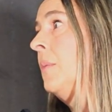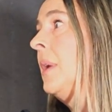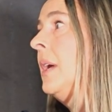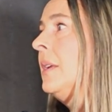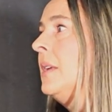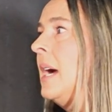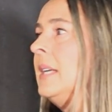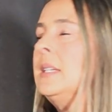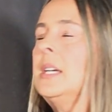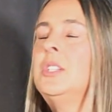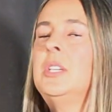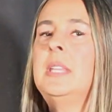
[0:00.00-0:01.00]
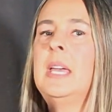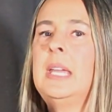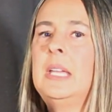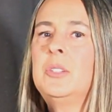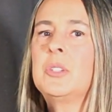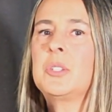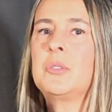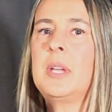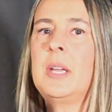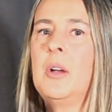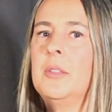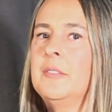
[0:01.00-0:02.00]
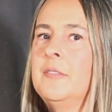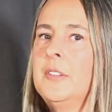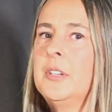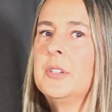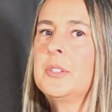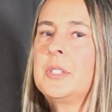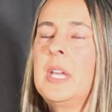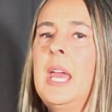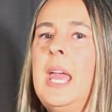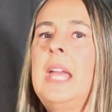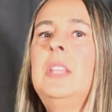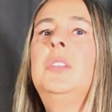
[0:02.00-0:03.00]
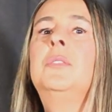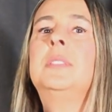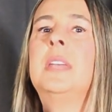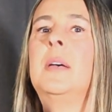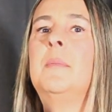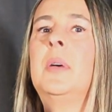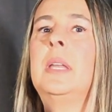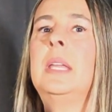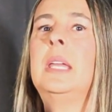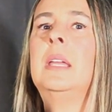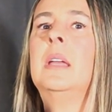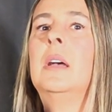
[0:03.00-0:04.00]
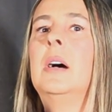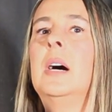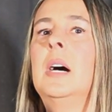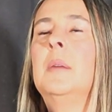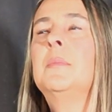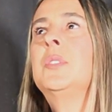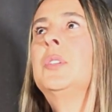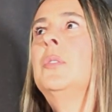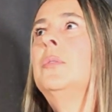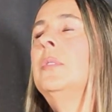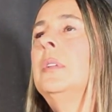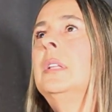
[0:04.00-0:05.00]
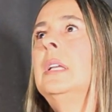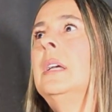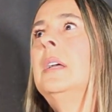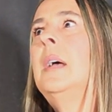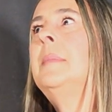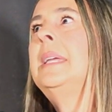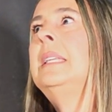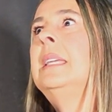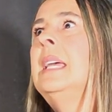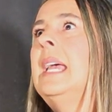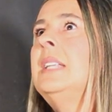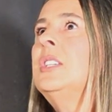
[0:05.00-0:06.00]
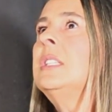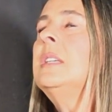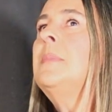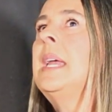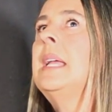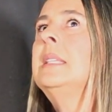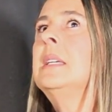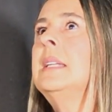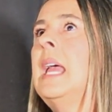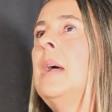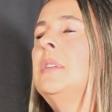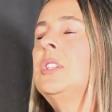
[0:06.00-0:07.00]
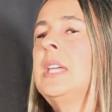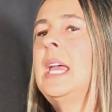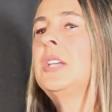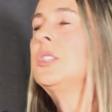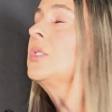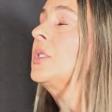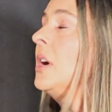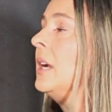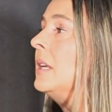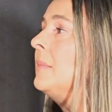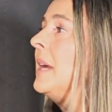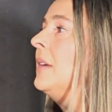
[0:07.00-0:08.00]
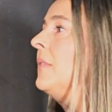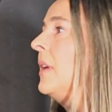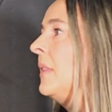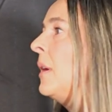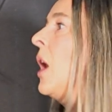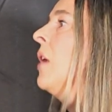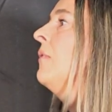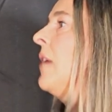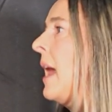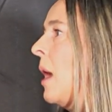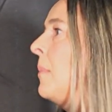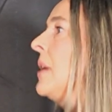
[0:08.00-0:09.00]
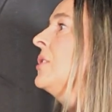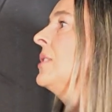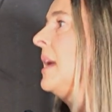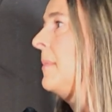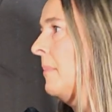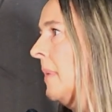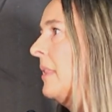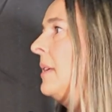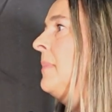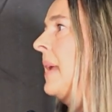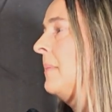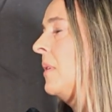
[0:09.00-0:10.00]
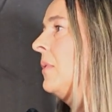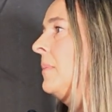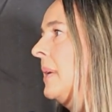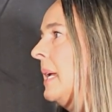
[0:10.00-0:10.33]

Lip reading: not touching that interest rate on the 1st, and use that money. I mean, it just depends on how much cash you're talking about, of how much that monthly payment would be.